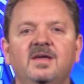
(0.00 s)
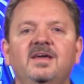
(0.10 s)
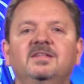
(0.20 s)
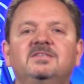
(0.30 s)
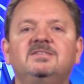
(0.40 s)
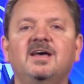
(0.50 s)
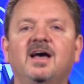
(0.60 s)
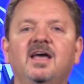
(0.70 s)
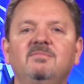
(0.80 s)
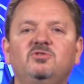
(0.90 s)
It's
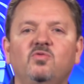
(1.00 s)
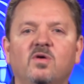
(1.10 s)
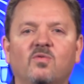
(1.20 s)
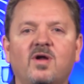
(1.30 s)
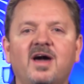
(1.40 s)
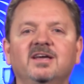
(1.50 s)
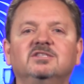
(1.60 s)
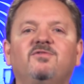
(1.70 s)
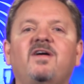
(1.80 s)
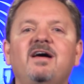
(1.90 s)
time to arise.
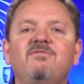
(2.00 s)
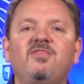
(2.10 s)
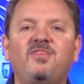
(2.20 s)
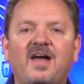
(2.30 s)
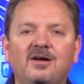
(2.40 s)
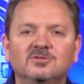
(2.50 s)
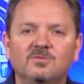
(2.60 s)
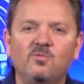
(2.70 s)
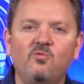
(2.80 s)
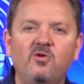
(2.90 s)
five
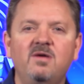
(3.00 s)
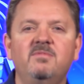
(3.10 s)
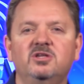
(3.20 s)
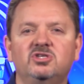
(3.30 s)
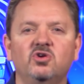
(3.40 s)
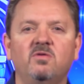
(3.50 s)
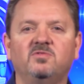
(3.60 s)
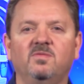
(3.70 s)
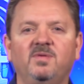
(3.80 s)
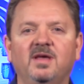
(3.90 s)
thousand women show up to
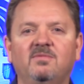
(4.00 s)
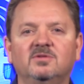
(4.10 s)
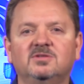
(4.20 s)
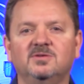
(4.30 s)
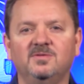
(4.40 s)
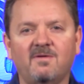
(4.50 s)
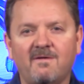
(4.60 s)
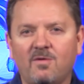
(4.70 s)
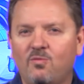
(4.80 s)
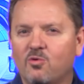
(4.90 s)
be able to
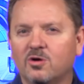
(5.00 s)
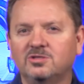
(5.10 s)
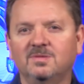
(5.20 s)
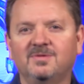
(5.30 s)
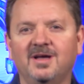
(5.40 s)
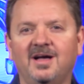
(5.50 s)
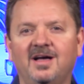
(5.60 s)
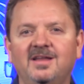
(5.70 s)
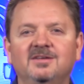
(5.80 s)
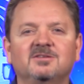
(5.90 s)
worship
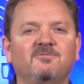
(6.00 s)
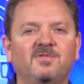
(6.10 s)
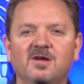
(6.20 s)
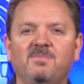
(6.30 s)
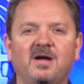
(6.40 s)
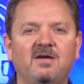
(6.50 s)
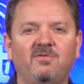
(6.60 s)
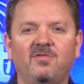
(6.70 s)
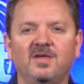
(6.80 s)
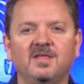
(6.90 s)
God is a very powerful
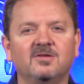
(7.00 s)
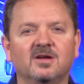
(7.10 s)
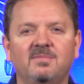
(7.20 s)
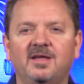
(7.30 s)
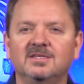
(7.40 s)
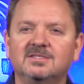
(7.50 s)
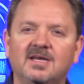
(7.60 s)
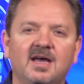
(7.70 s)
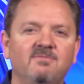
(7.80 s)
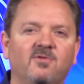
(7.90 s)
thing. They talk about it's
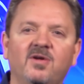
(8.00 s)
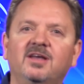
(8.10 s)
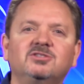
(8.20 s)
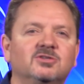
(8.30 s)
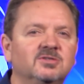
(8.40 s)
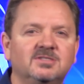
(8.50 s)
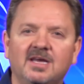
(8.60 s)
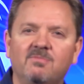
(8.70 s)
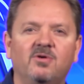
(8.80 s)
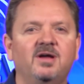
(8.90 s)
time for Esther,
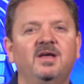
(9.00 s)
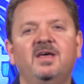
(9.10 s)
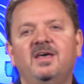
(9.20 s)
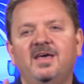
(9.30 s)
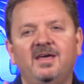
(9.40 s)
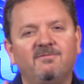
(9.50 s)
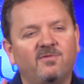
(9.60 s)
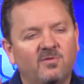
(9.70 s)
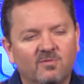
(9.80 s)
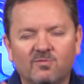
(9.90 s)
Deborah, and
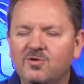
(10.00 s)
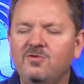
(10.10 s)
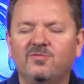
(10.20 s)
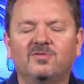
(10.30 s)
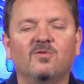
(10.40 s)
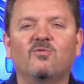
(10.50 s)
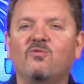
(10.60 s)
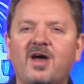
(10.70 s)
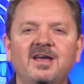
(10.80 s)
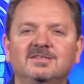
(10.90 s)
for Ruth to
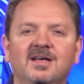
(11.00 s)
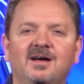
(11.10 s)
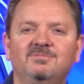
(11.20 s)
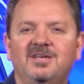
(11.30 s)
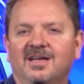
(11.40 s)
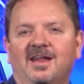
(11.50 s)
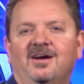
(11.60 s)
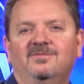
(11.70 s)
rise up. Check it out.